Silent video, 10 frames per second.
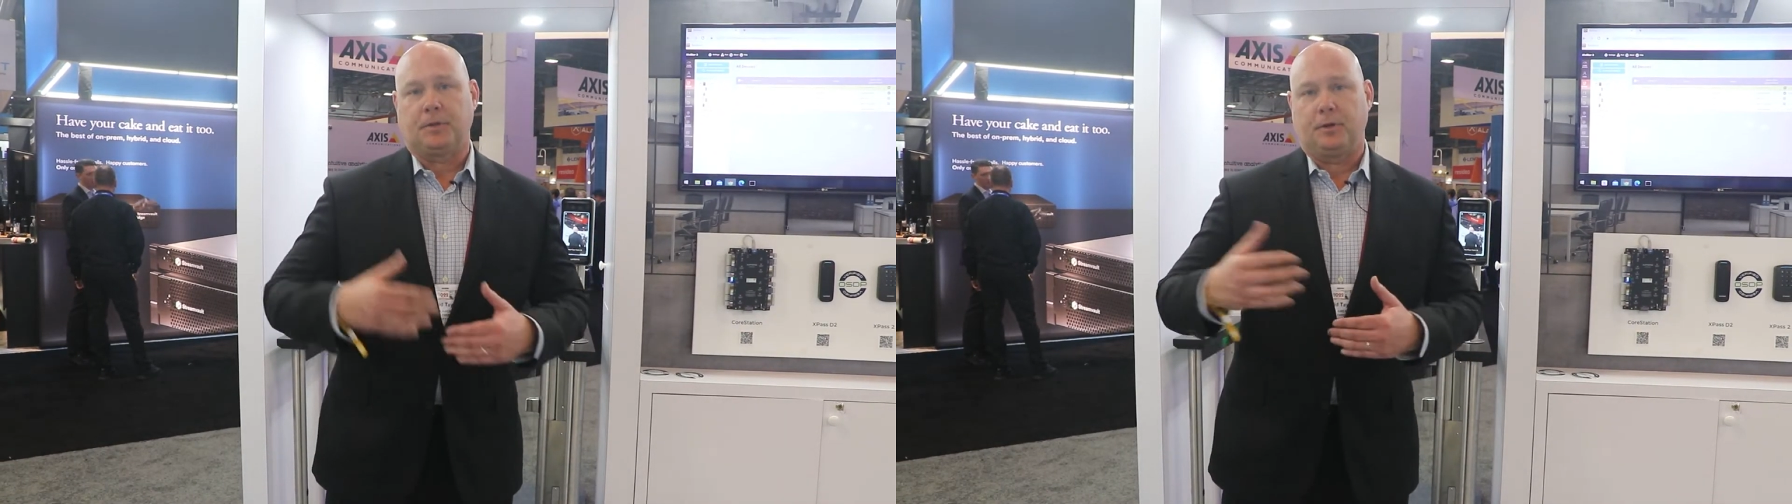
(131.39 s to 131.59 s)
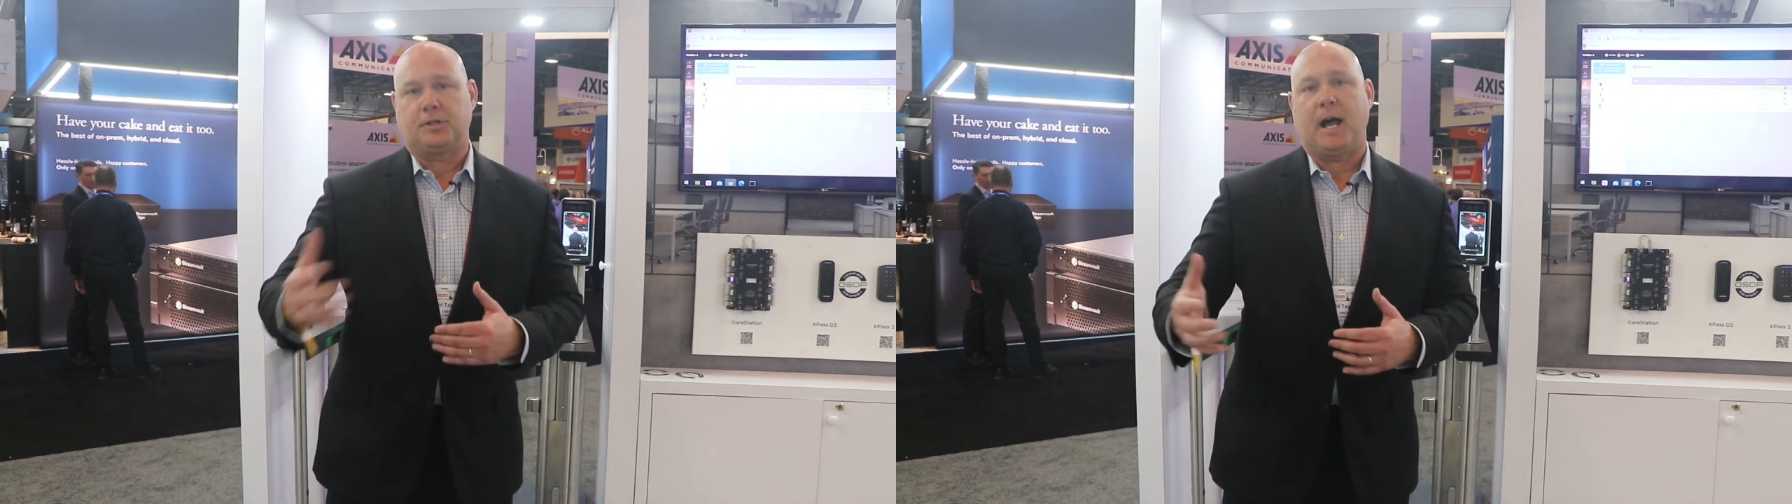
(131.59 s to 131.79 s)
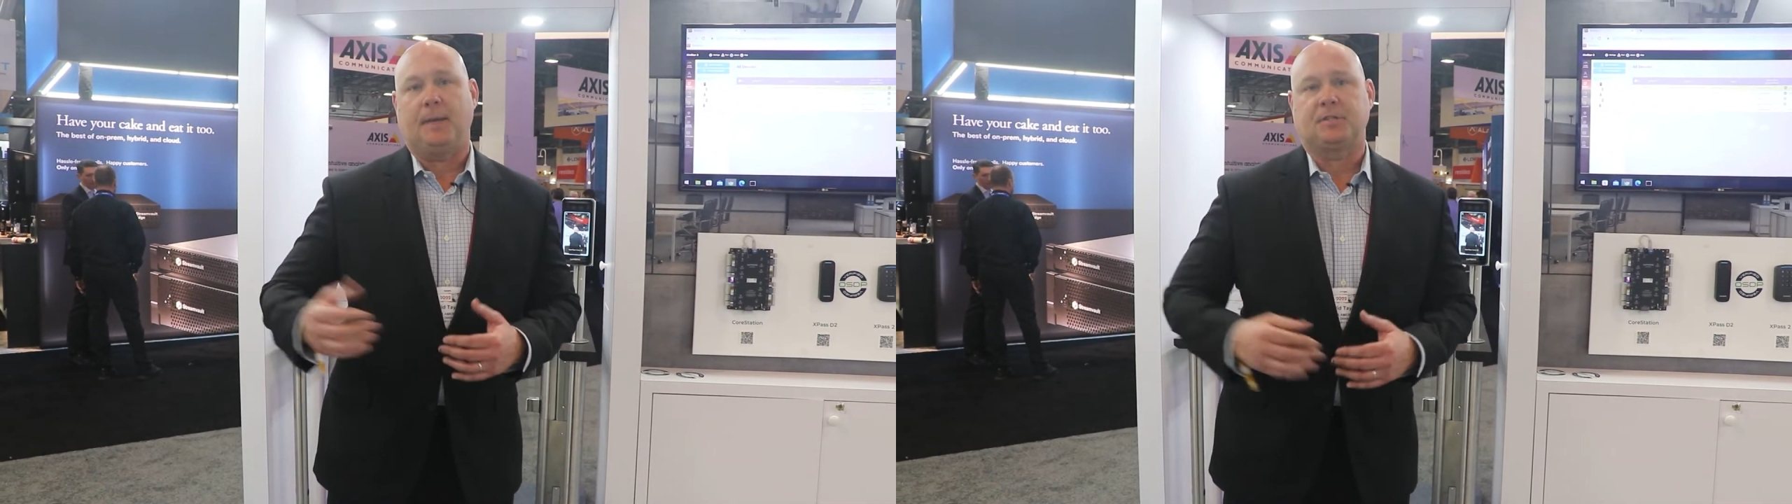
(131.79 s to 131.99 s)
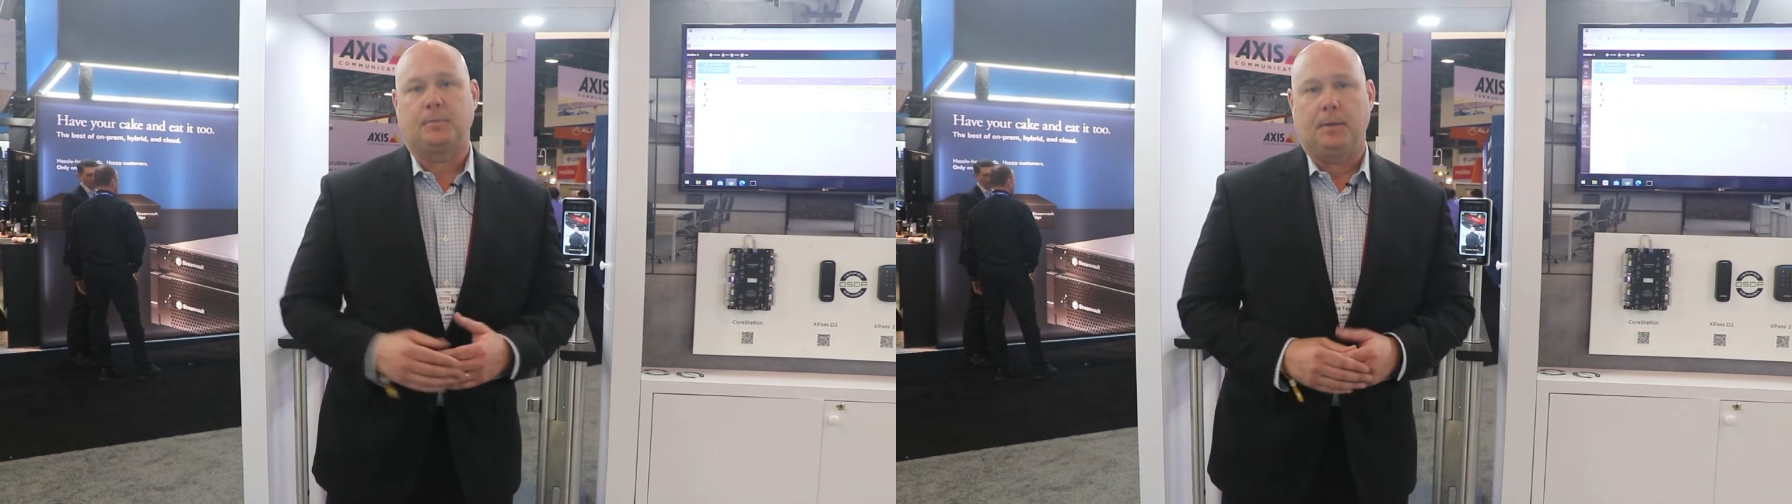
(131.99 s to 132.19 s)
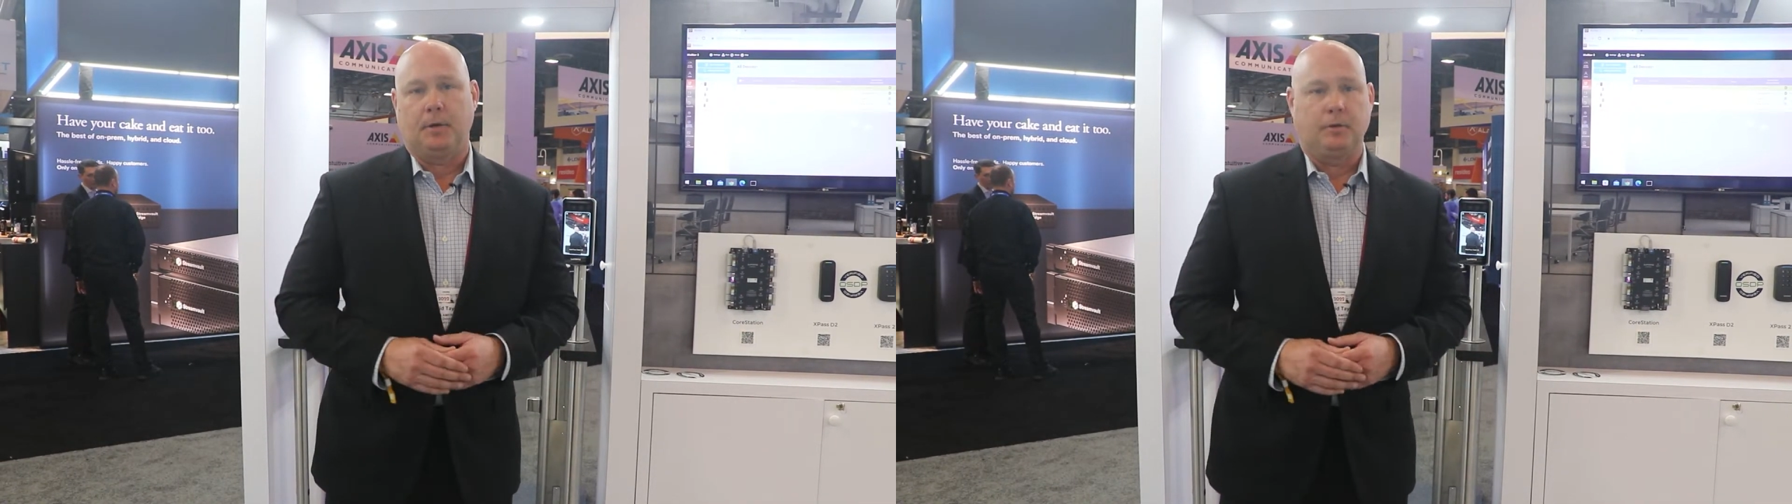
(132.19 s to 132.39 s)
to their jobs
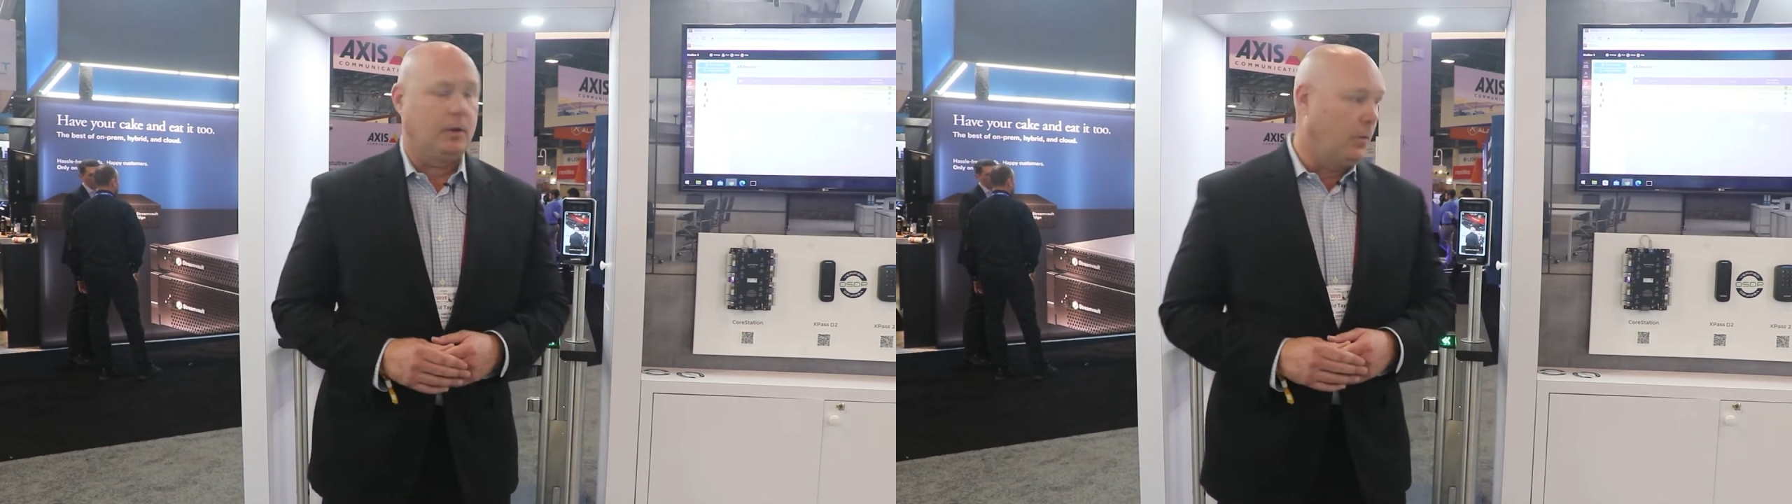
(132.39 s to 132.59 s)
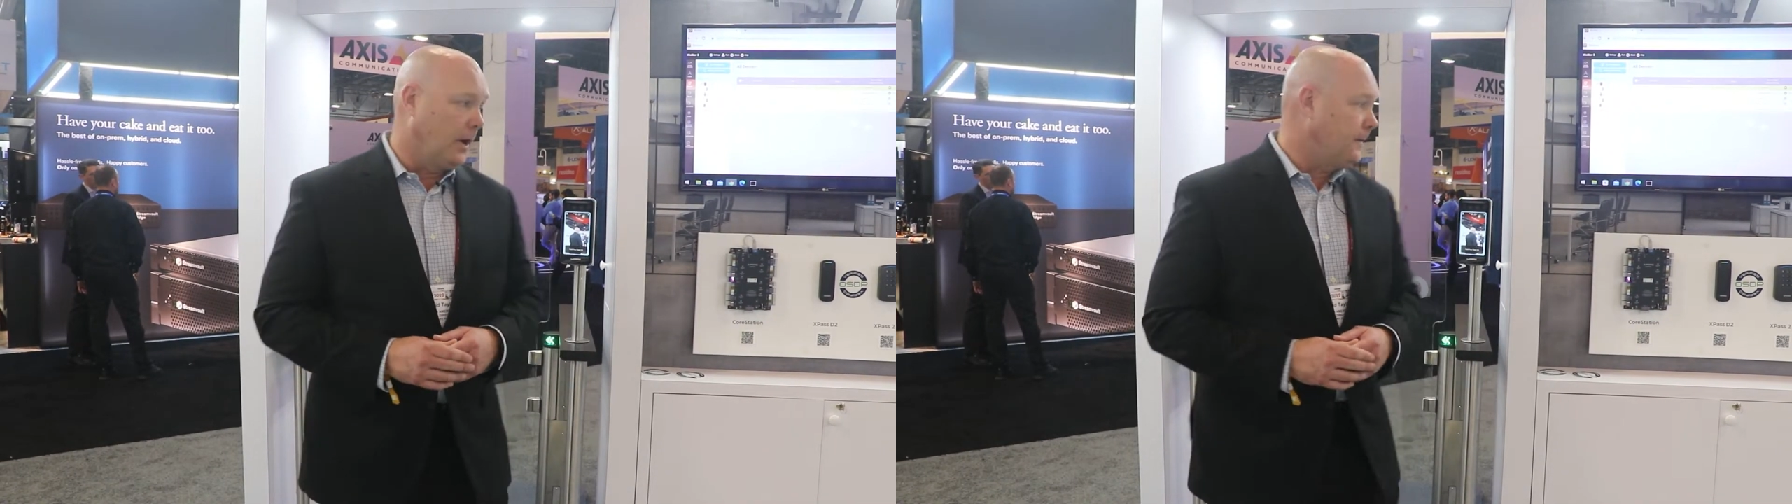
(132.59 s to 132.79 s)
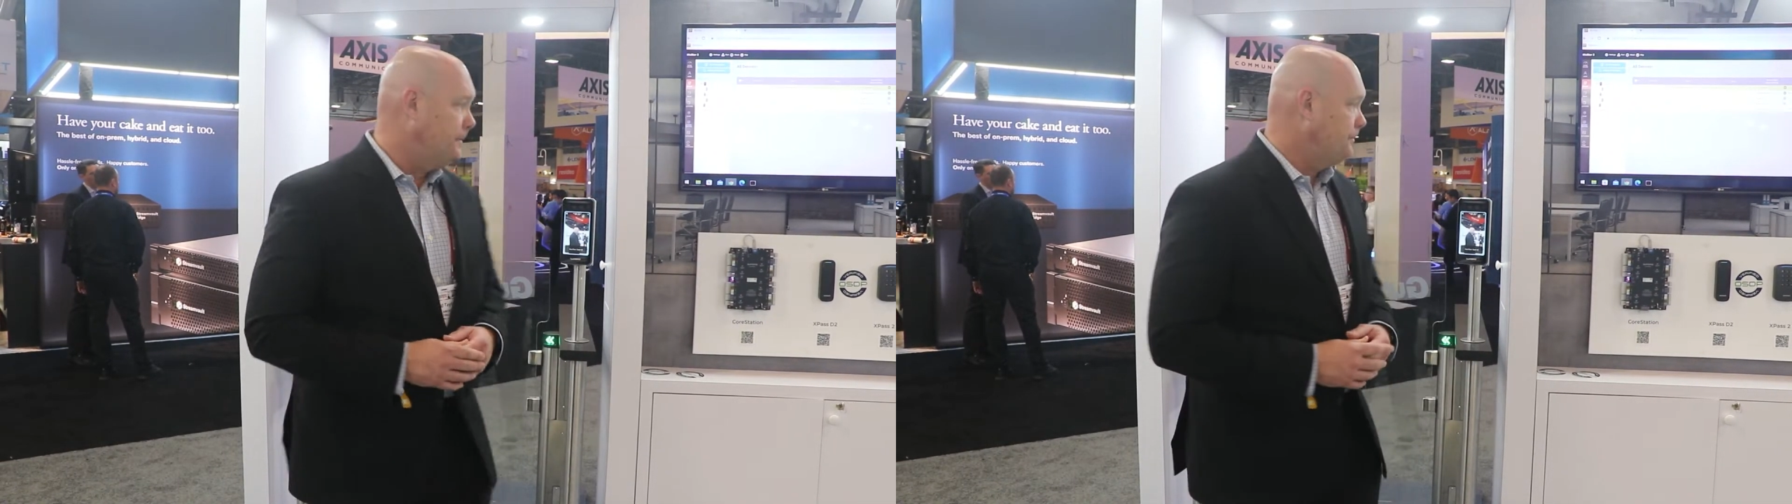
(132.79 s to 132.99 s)
to be able to do their work.